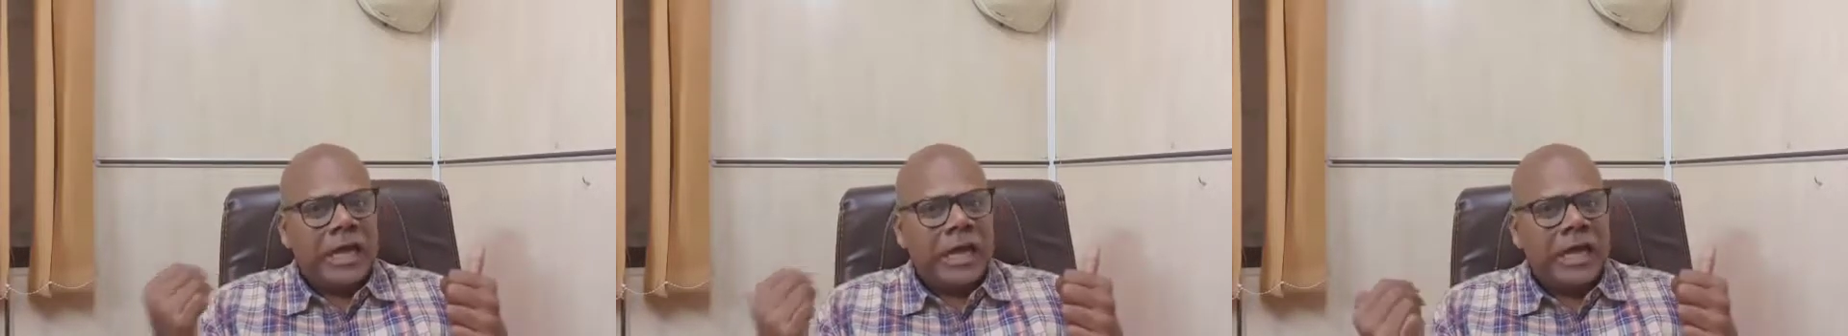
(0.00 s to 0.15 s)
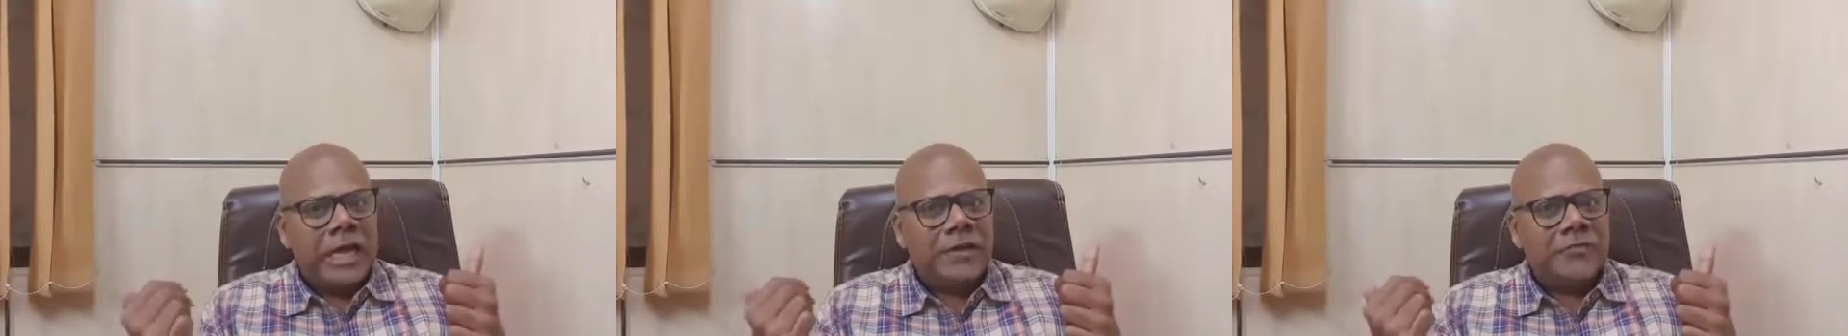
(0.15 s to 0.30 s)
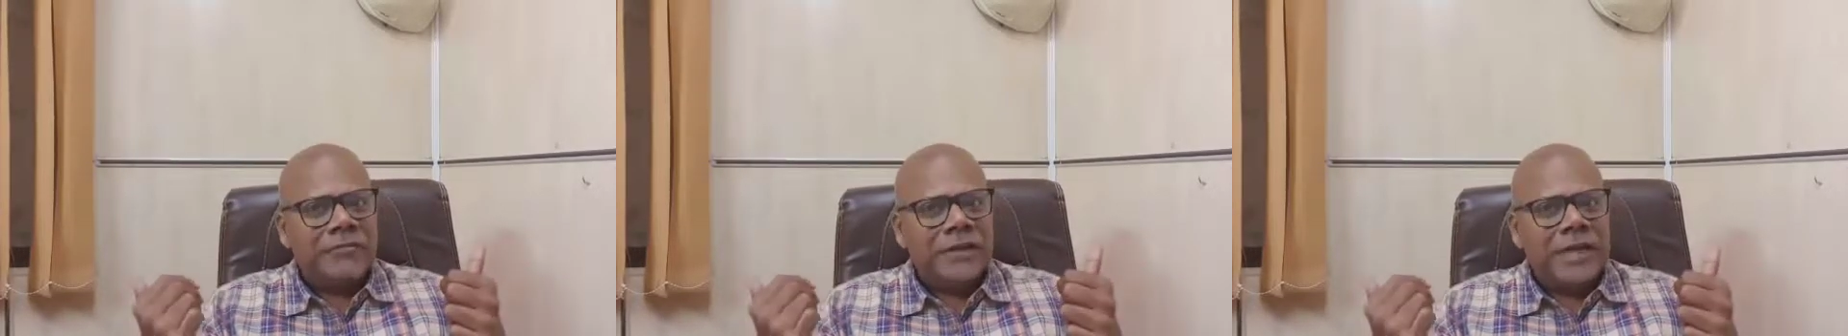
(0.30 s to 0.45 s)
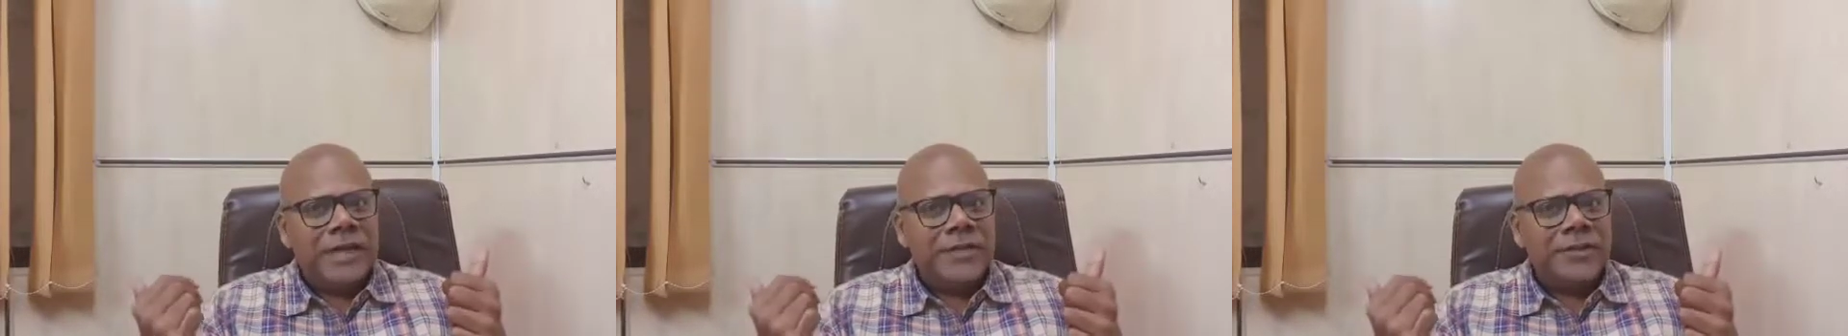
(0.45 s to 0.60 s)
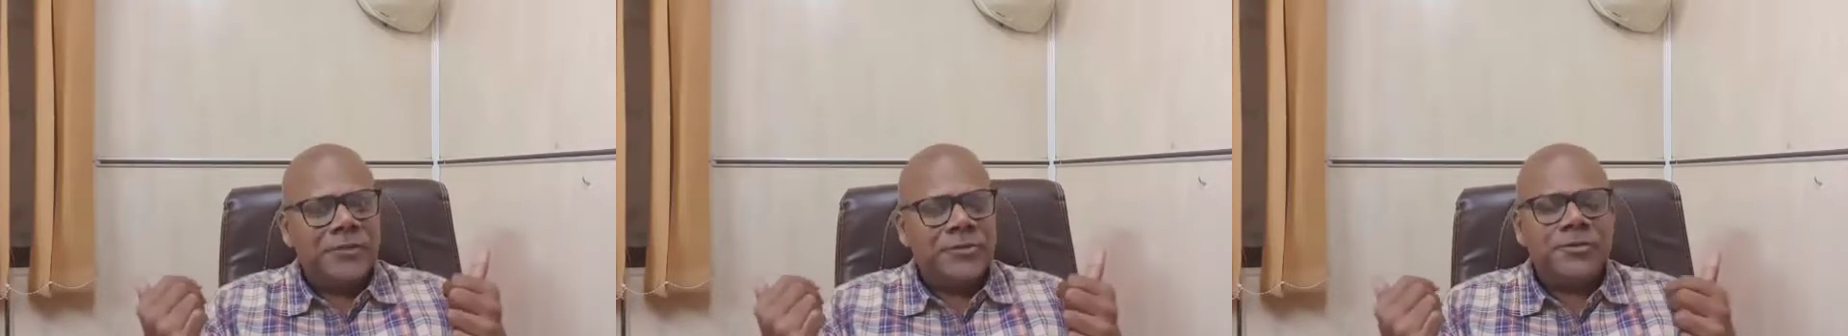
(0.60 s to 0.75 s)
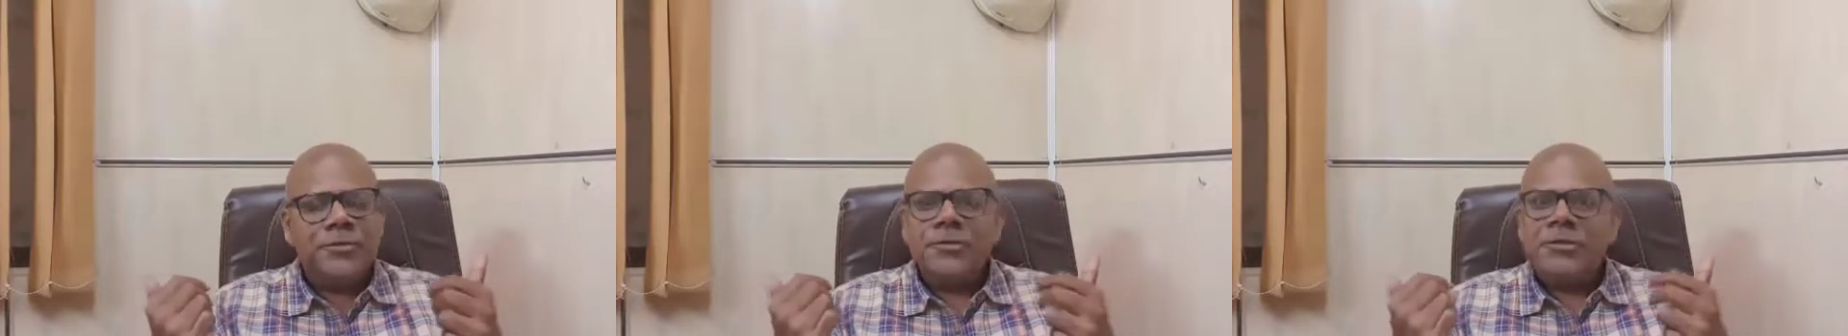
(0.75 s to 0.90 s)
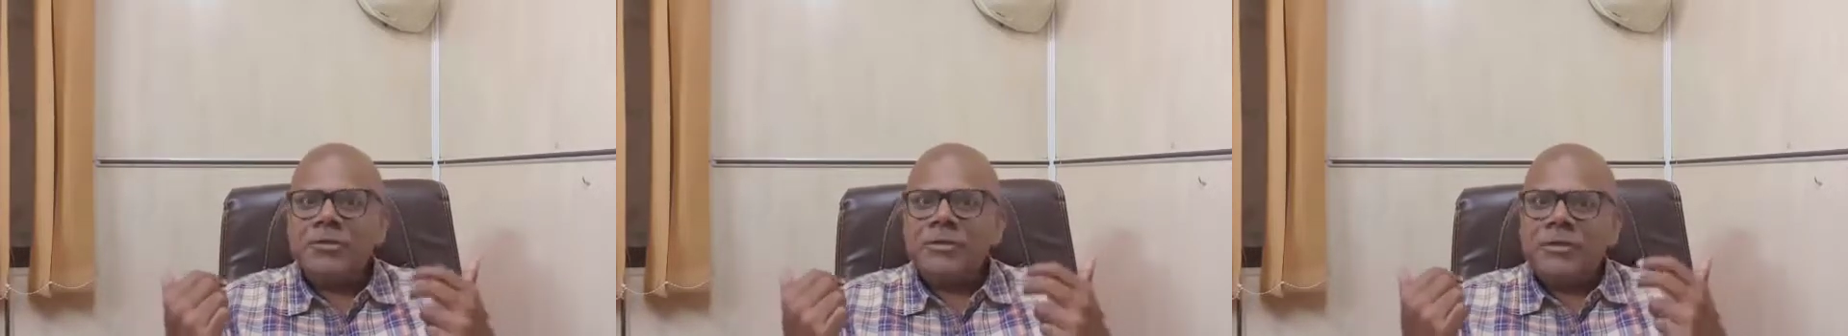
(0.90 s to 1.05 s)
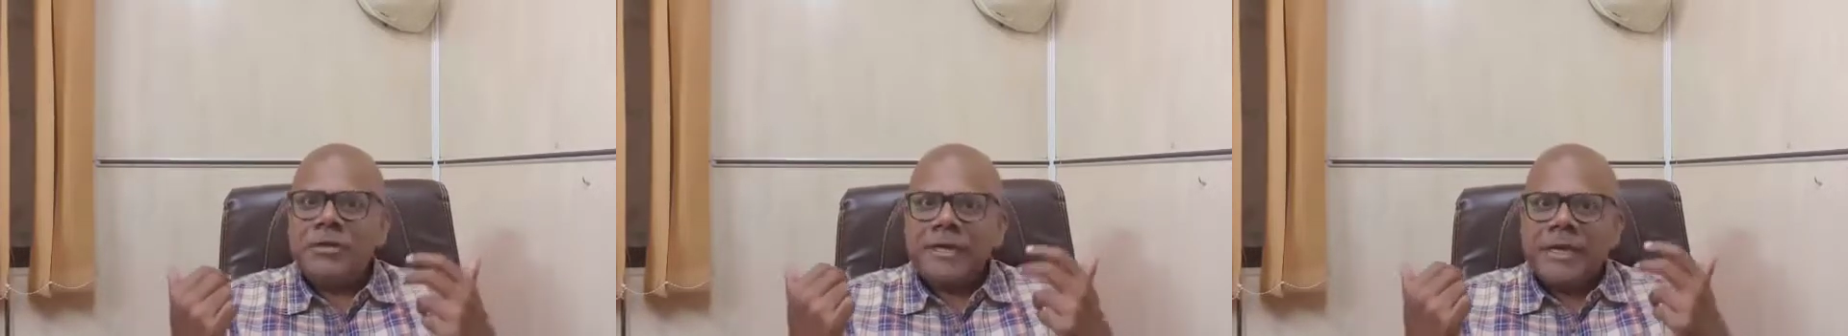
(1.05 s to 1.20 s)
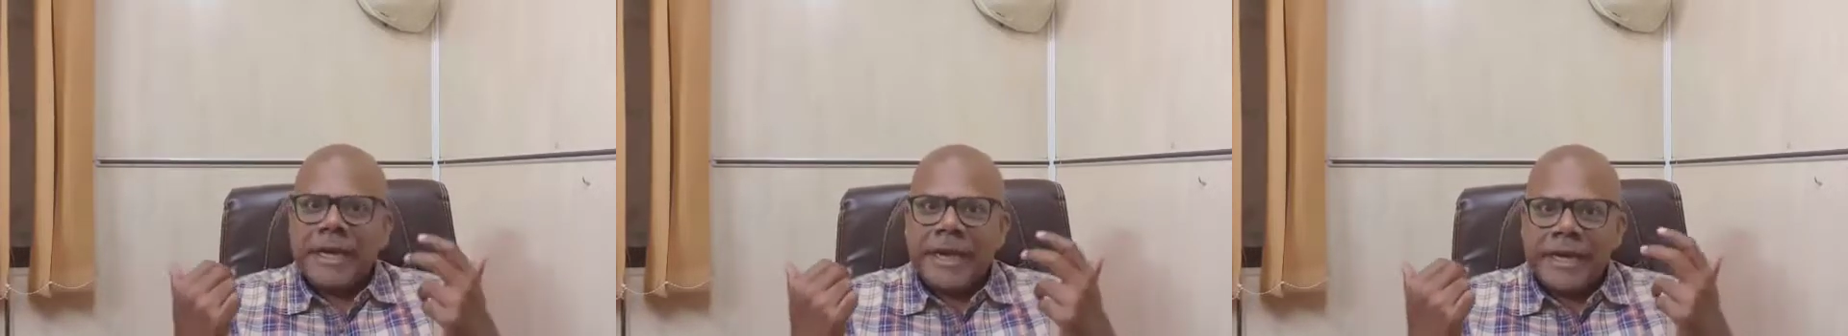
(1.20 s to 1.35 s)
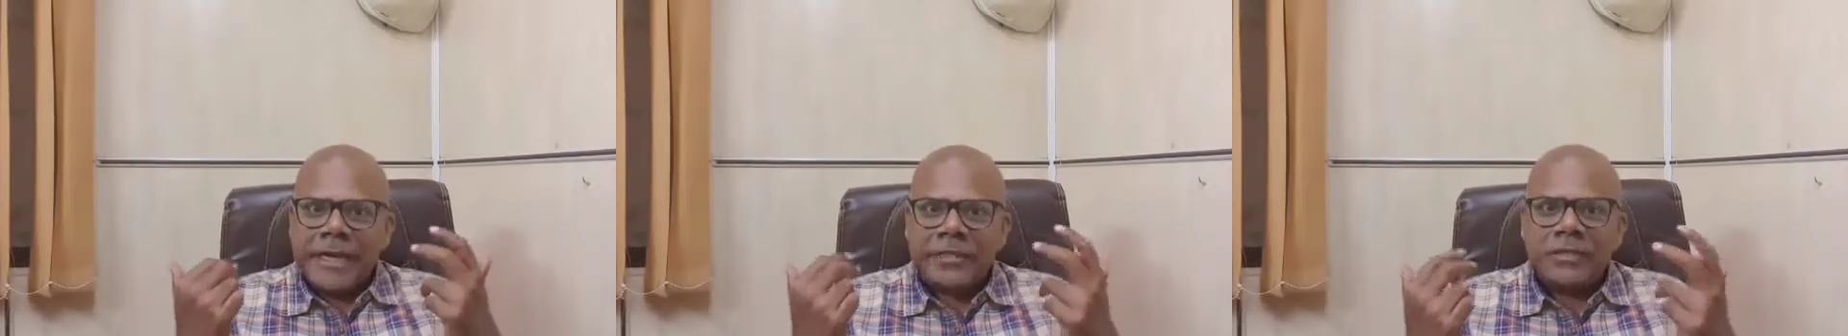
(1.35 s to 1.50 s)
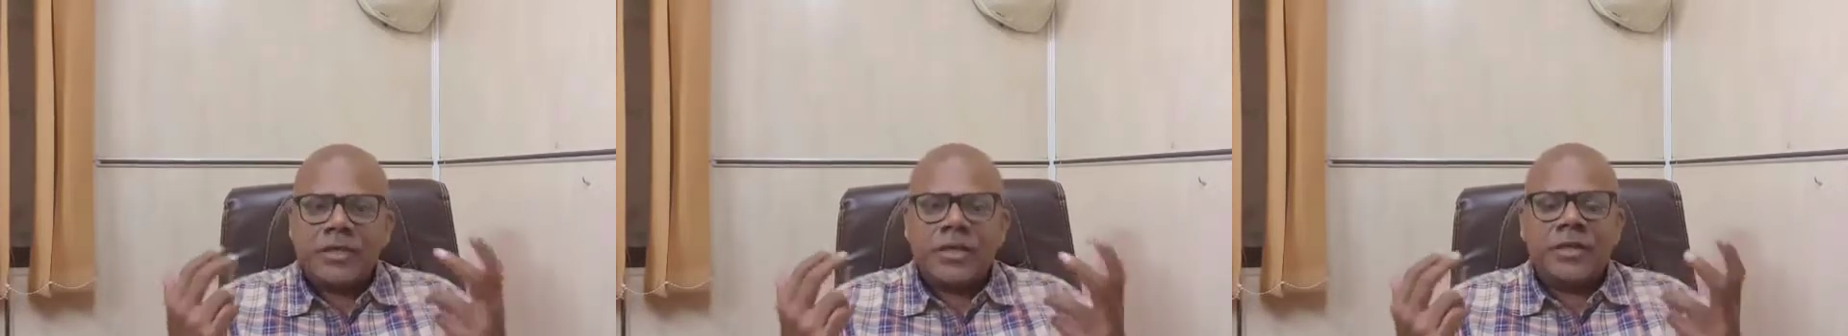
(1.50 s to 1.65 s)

R value and